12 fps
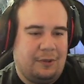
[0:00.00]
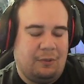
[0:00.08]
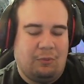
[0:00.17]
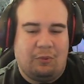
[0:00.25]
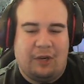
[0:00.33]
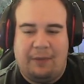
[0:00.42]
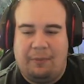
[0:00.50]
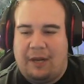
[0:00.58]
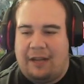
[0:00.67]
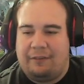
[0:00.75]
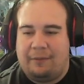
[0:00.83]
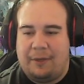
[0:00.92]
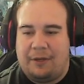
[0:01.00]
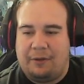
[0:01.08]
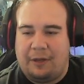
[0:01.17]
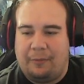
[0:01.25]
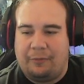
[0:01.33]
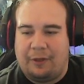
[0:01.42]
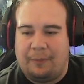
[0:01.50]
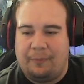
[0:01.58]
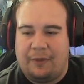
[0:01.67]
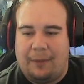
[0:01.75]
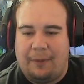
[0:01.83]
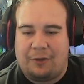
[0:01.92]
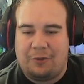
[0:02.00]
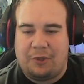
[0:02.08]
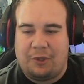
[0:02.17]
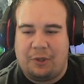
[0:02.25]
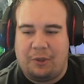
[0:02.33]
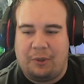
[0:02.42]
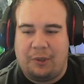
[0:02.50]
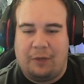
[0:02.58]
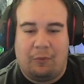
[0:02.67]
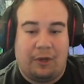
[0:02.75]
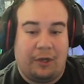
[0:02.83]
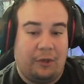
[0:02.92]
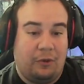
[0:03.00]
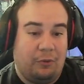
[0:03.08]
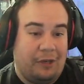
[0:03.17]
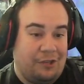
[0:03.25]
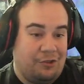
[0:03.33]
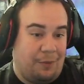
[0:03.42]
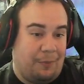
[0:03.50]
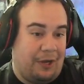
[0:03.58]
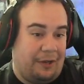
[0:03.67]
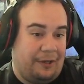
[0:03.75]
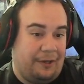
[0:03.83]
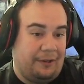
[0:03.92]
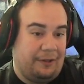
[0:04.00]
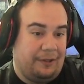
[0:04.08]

right as the menu comes up, I'm actually going to go and we're going to do a jump cut here.